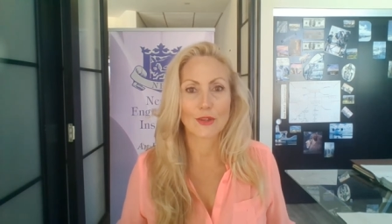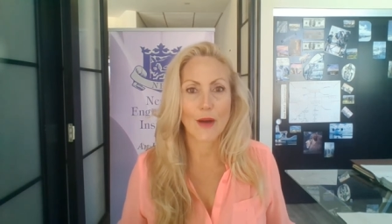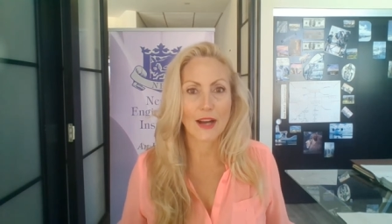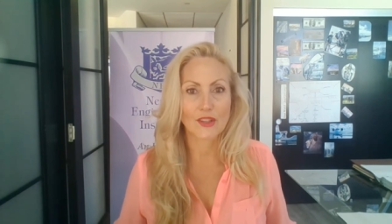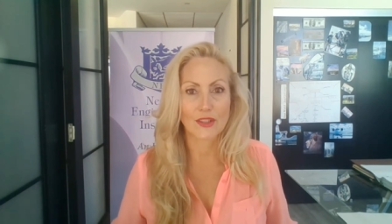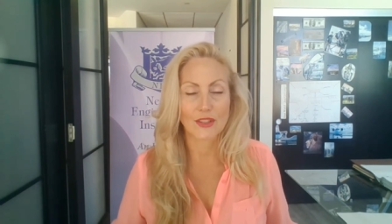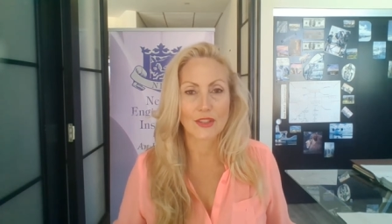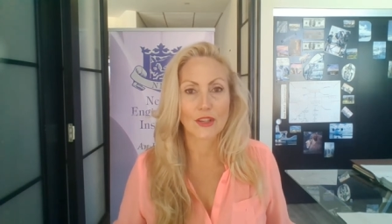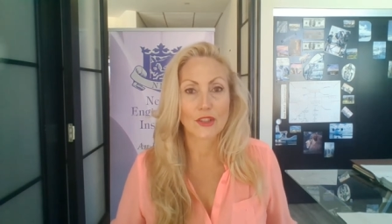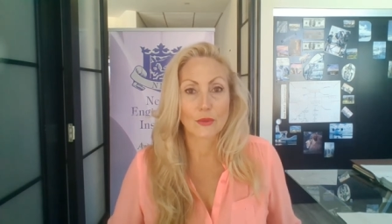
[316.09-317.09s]
you actually
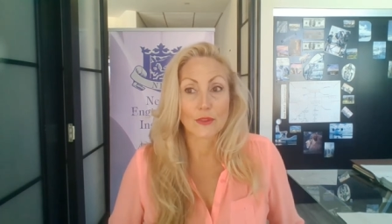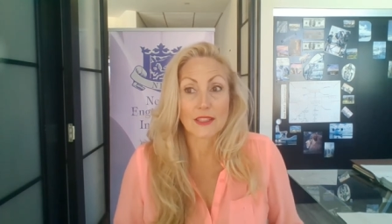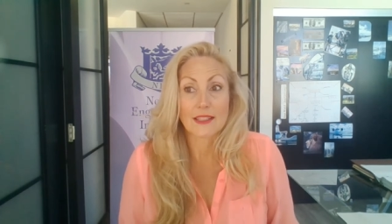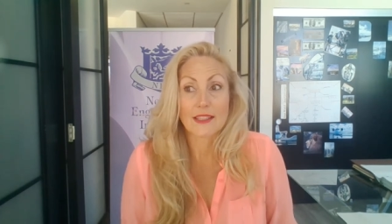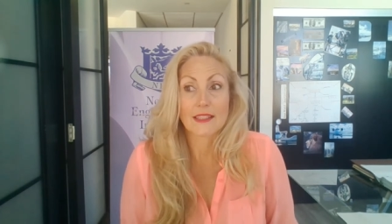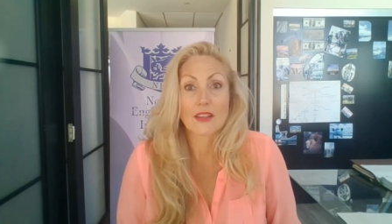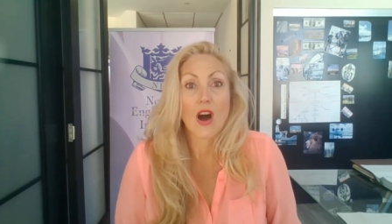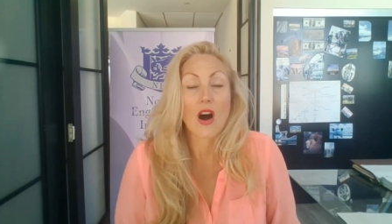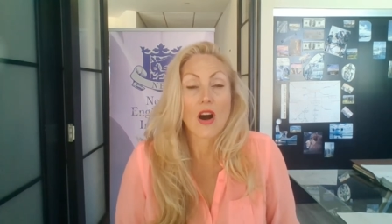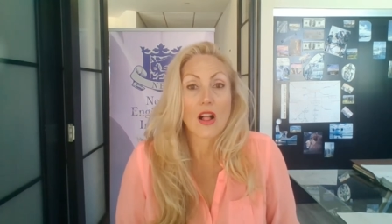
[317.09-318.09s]
start to
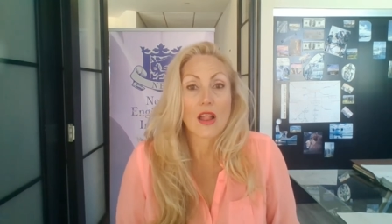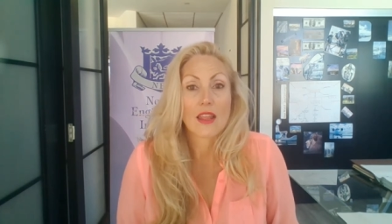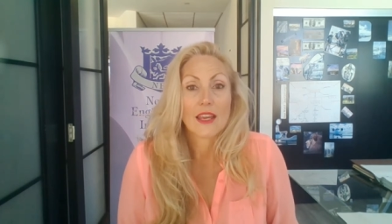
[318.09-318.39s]
install